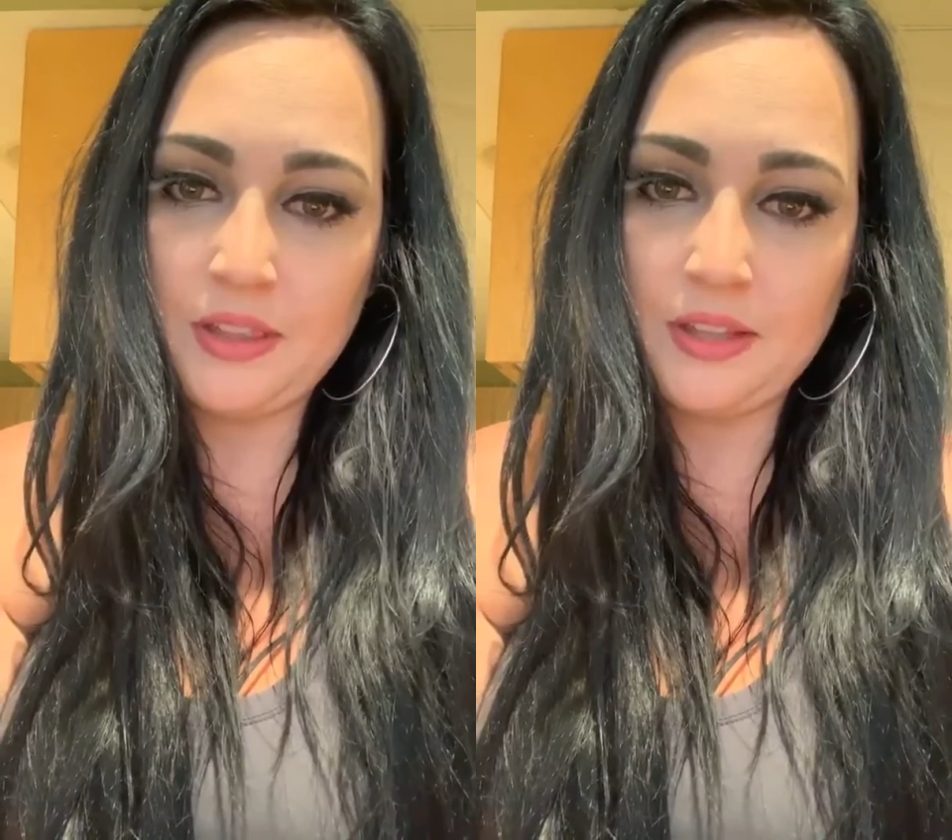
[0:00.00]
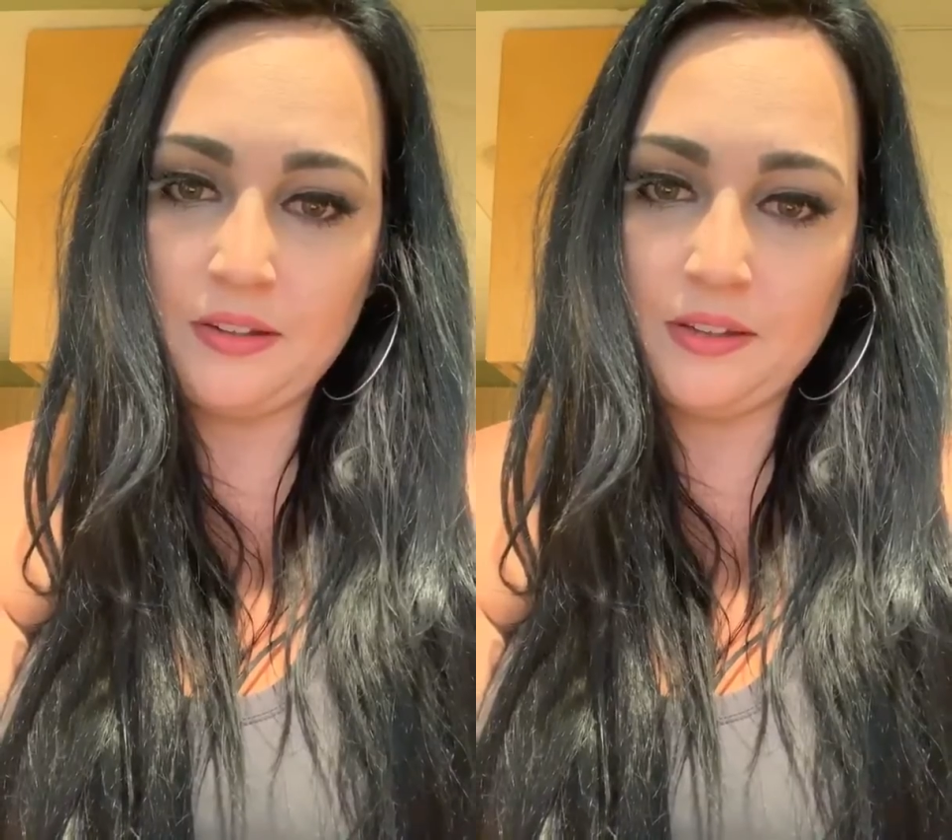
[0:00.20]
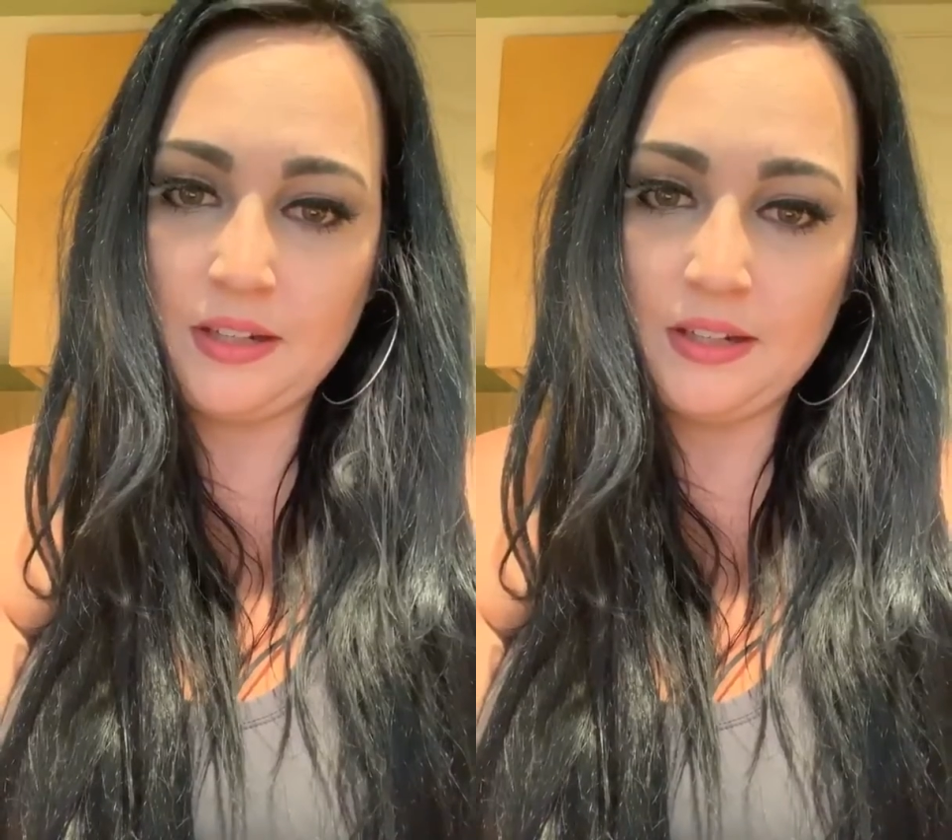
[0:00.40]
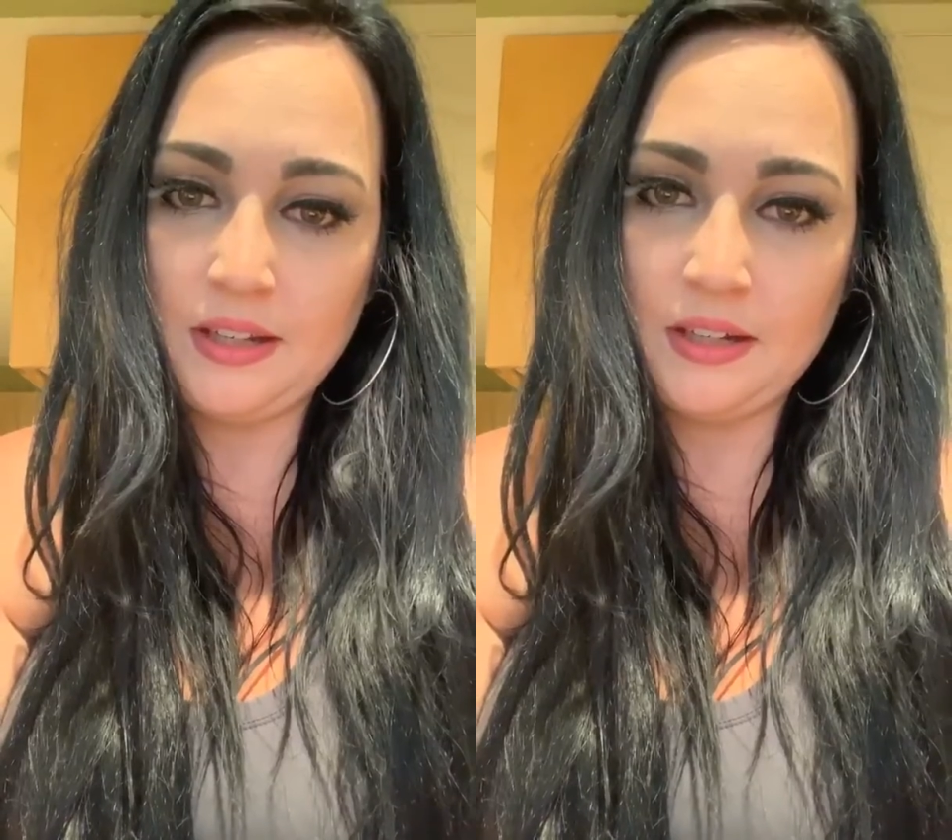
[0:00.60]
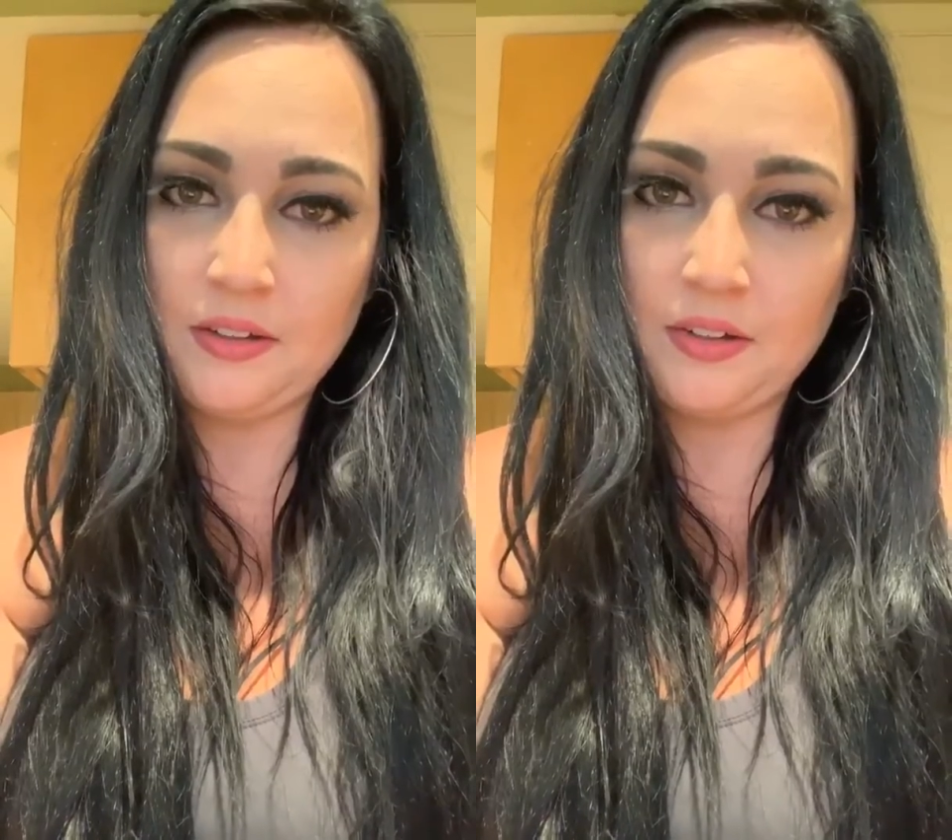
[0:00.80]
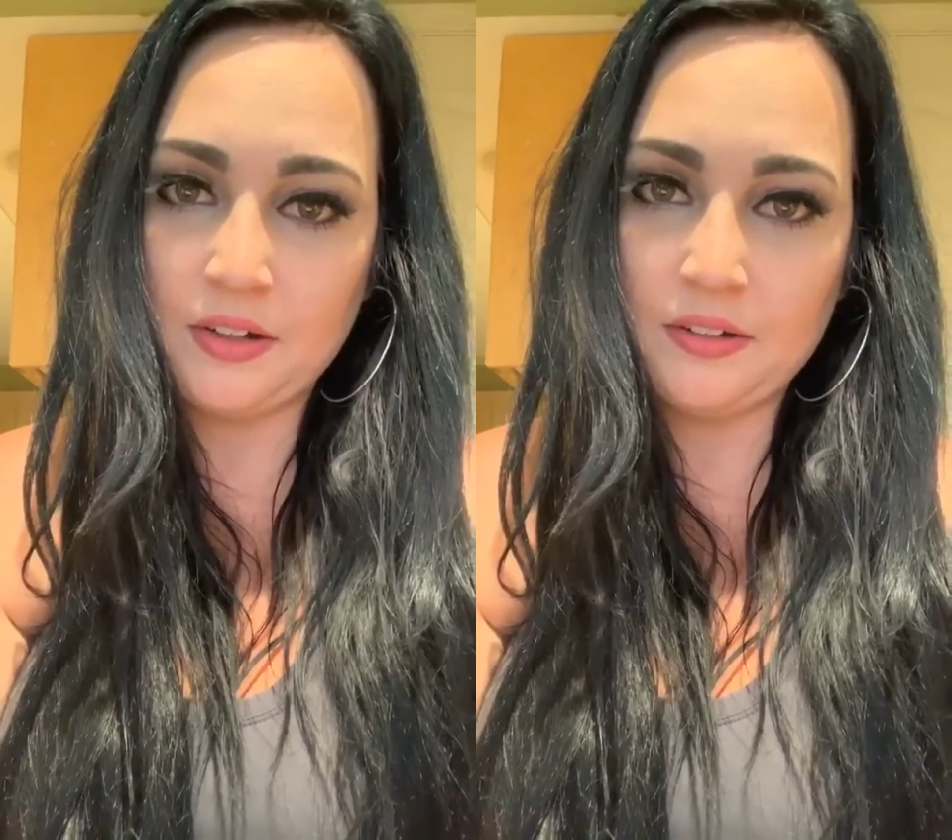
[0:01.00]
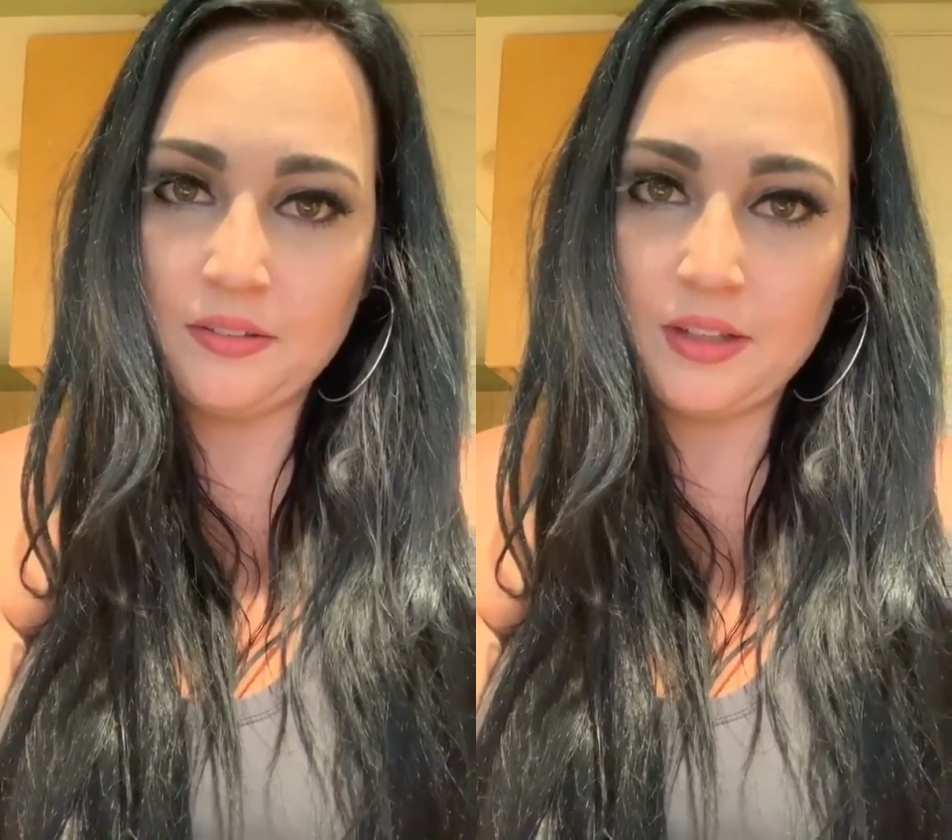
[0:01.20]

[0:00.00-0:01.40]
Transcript: anything else I need to answer